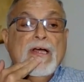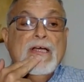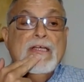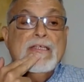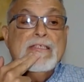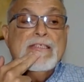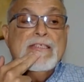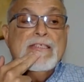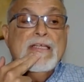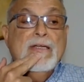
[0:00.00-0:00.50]

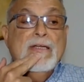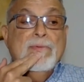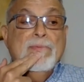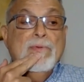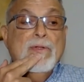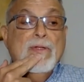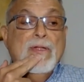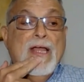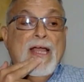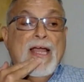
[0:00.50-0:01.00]
A
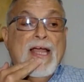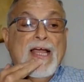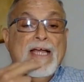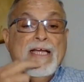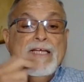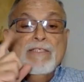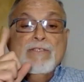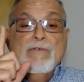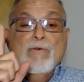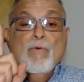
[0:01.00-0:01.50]
syllable
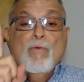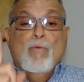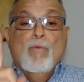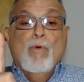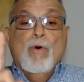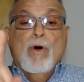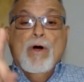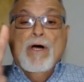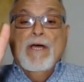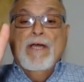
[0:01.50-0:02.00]
has
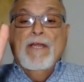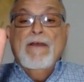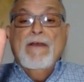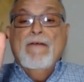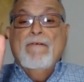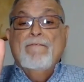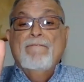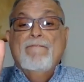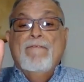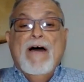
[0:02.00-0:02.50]

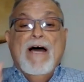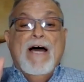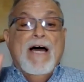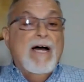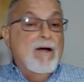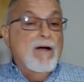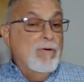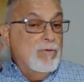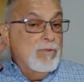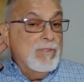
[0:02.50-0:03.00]
one
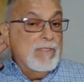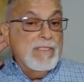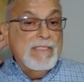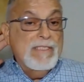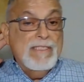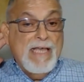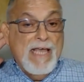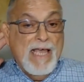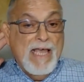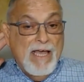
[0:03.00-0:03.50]
vowel
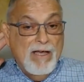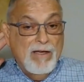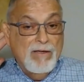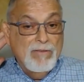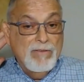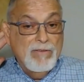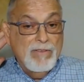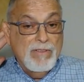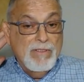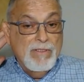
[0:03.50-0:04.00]

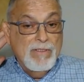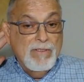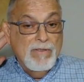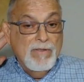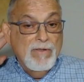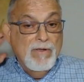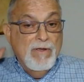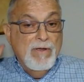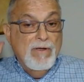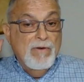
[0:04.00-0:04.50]
sound.
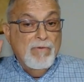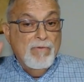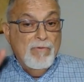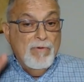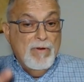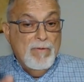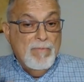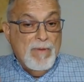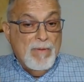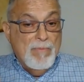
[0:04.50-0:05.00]

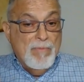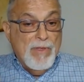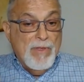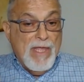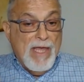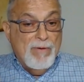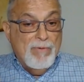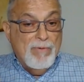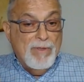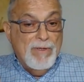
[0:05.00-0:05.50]
Remember
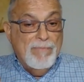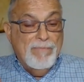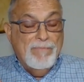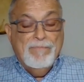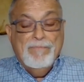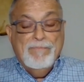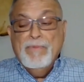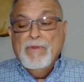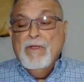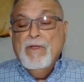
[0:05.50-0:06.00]
that one?
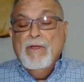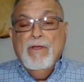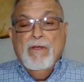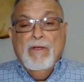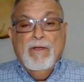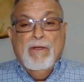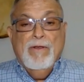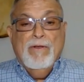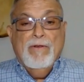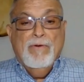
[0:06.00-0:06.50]

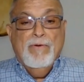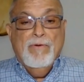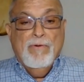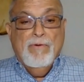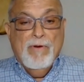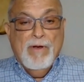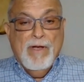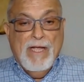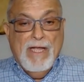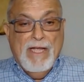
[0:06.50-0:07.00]

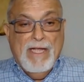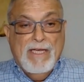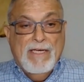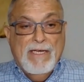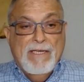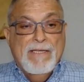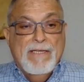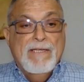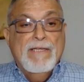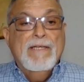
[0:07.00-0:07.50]

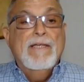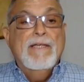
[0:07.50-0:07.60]
Great.